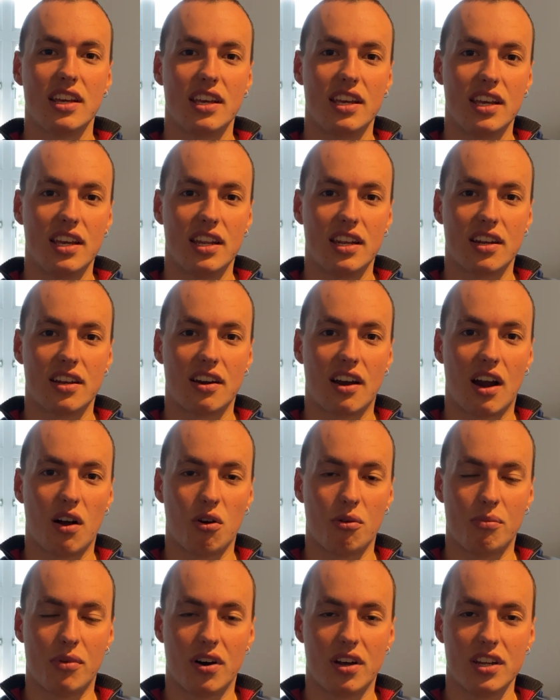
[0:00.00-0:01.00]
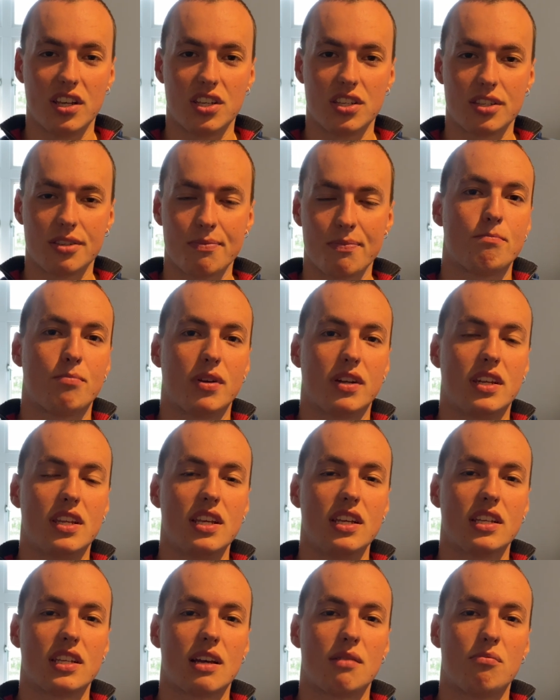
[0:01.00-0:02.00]
in our bodies. But
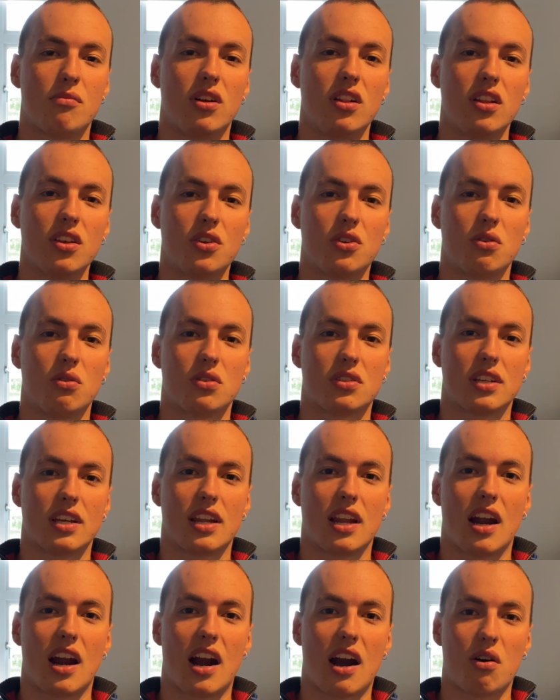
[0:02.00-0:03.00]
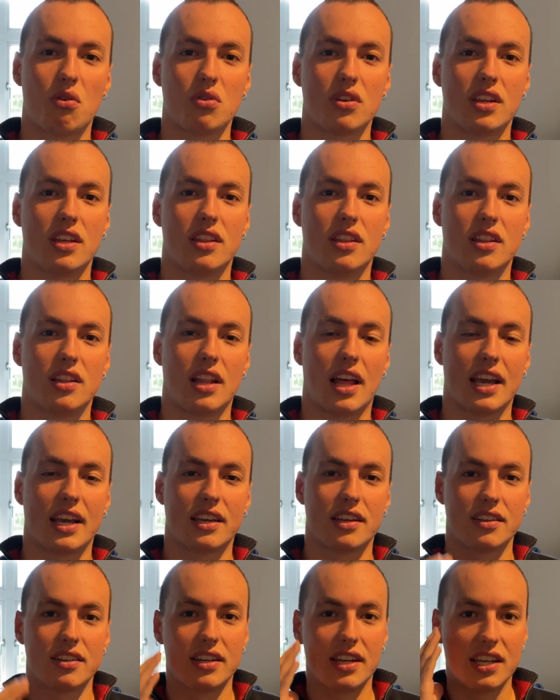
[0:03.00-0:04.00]
these are molecules that are out in
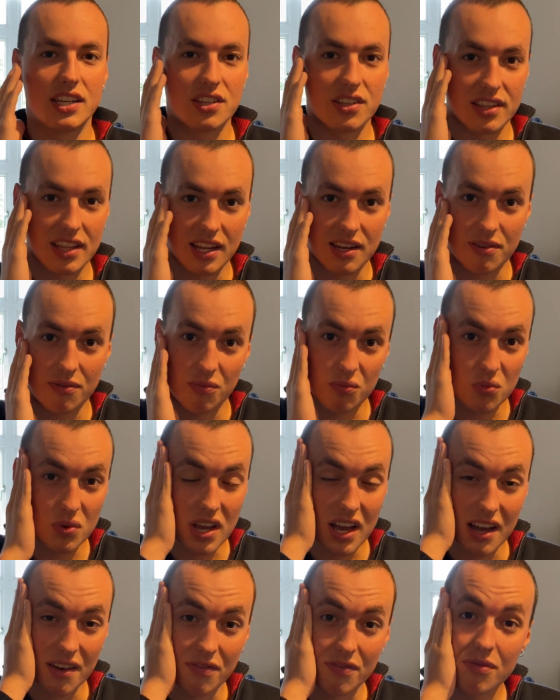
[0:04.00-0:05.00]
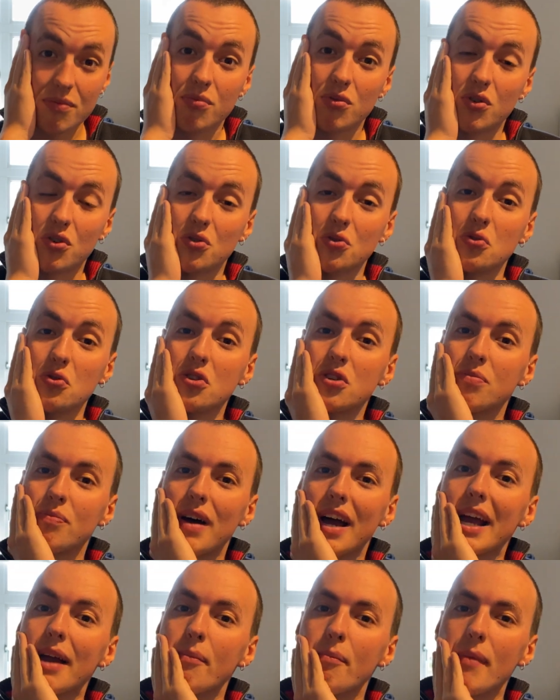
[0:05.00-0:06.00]
like nature that we have produced
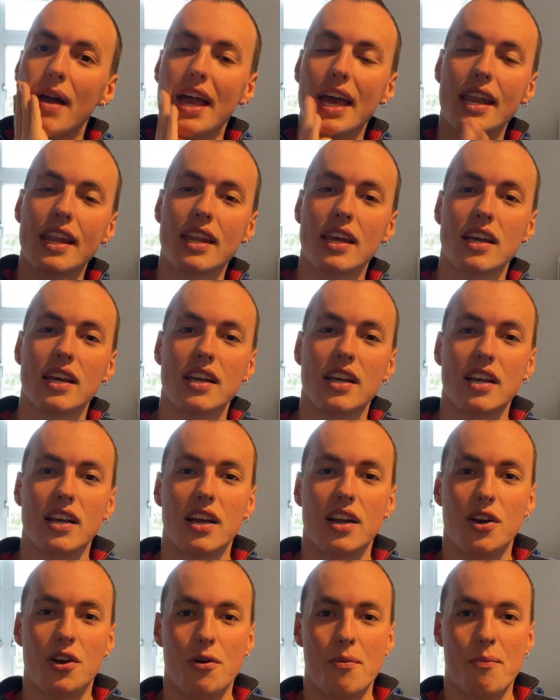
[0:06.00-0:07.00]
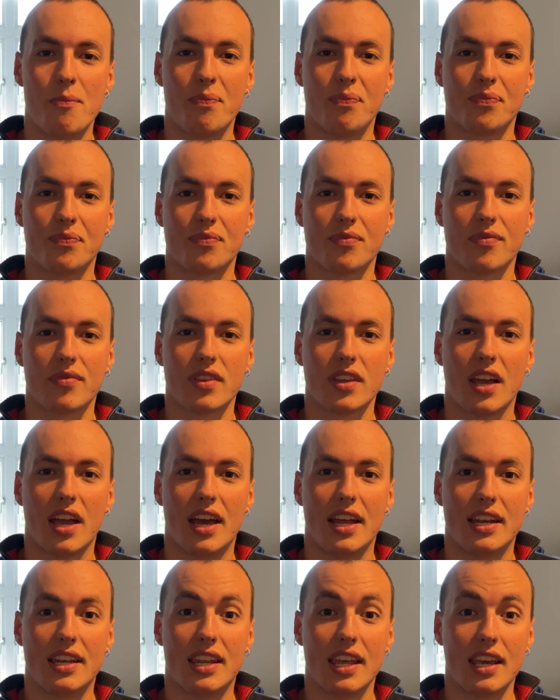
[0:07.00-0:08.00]
by man,
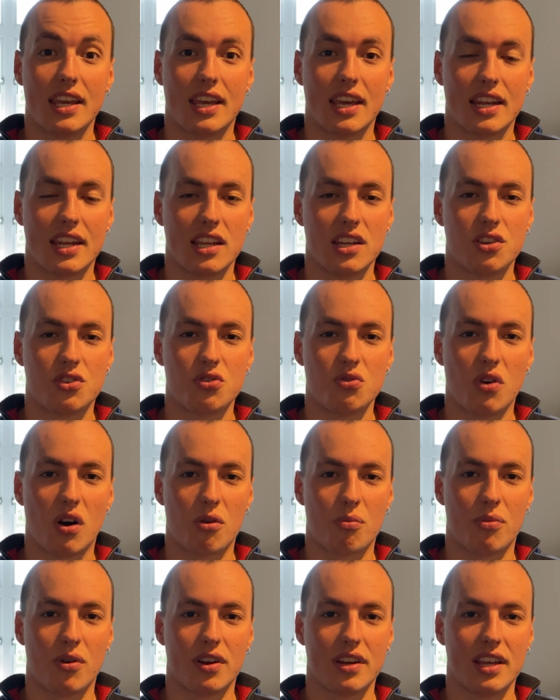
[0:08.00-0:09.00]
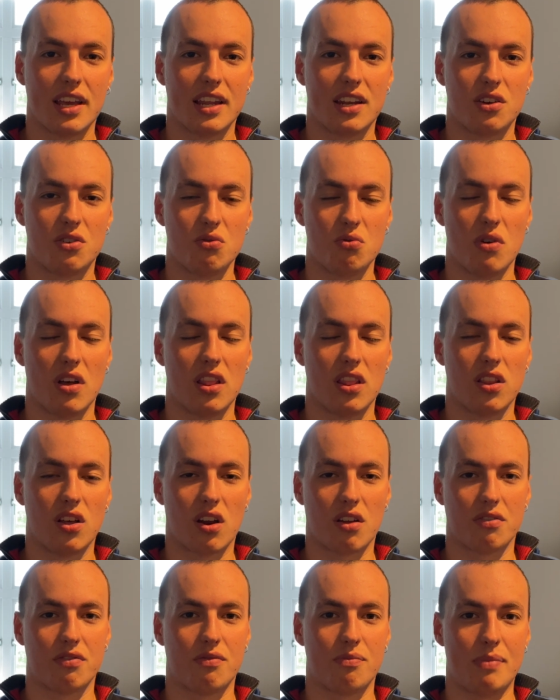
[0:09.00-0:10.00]
and they get into our body and do a lot
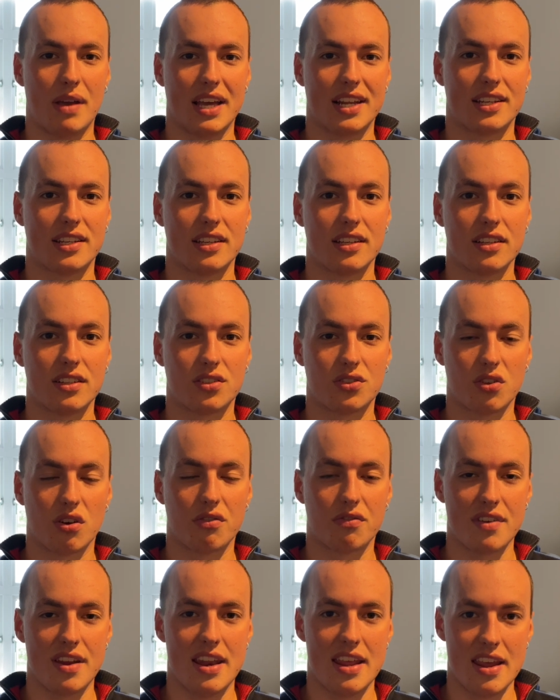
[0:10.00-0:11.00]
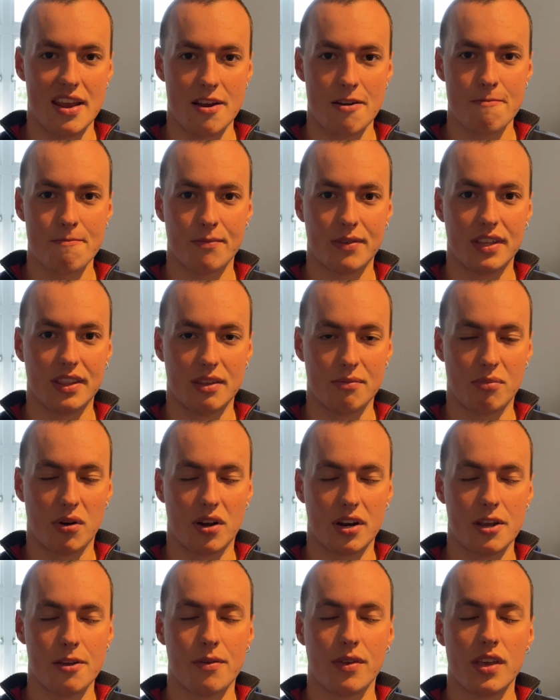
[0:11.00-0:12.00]
of bad stuff in here in the
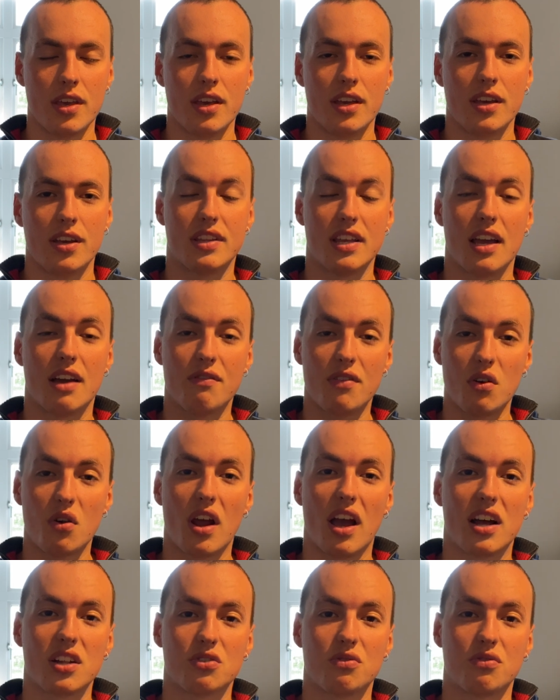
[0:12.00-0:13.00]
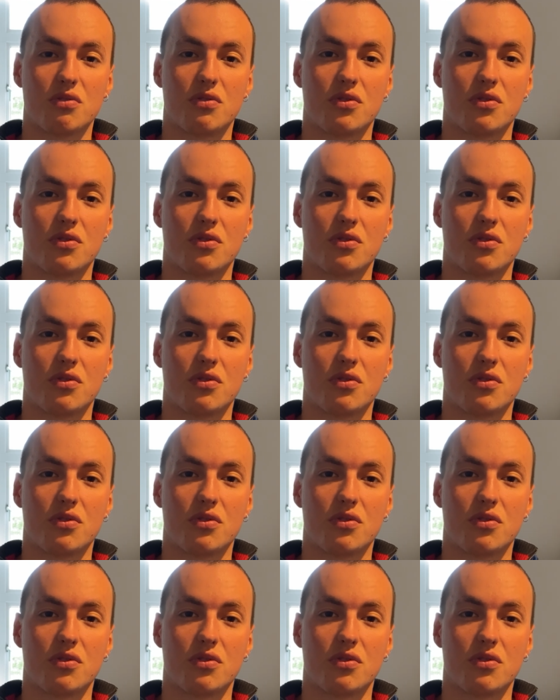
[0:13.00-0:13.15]
body. They are very hard to